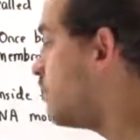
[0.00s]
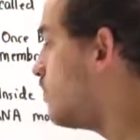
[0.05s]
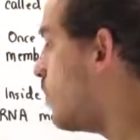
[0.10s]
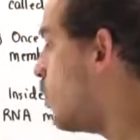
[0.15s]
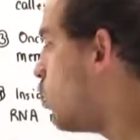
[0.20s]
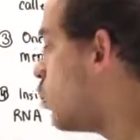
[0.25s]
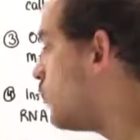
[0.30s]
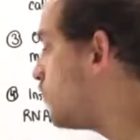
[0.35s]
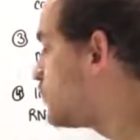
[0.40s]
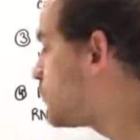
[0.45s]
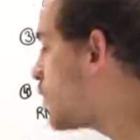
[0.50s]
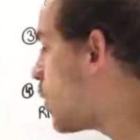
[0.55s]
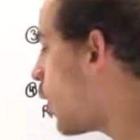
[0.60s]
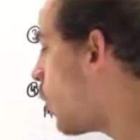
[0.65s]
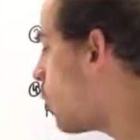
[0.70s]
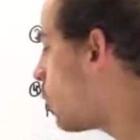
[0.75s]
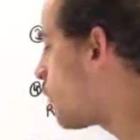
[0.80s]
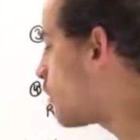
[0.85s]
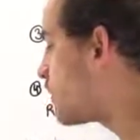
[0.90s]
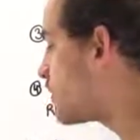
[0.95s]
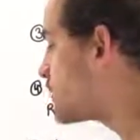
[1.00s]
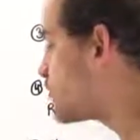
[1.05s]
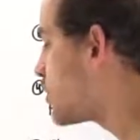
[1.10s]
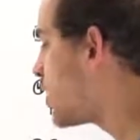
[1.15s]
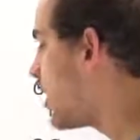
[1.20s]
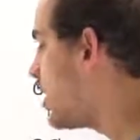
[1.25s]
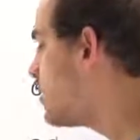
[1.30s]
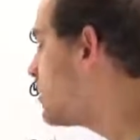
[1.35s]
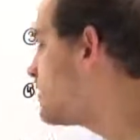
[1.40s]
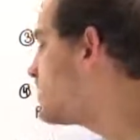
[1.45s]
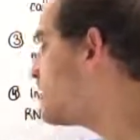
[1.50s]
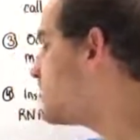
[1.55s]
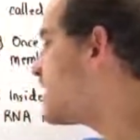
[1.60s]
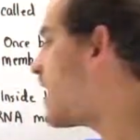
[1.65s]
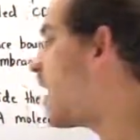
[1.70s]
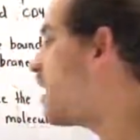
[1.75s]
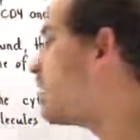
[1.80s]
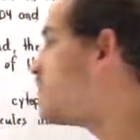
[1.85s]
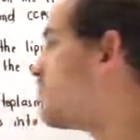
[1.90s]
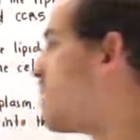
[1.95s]
move towards the
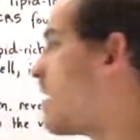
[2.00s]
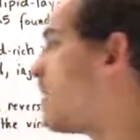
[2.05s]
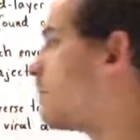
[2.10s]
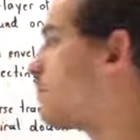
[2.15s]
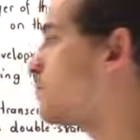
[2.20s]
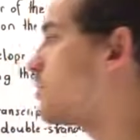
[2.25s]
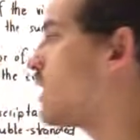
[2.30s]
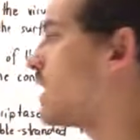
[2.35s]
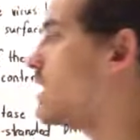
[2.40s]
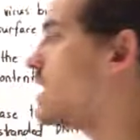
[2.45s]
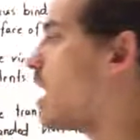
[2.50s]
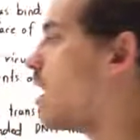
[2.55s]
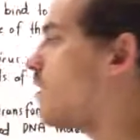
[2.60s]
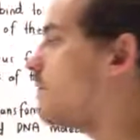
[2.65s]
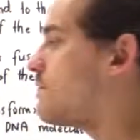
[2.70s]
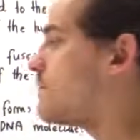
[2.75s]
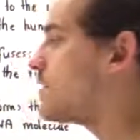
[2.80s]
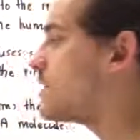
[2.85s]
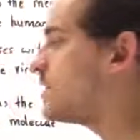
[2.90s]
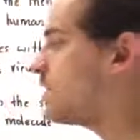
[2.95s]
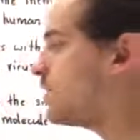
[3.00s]
cell membrane of the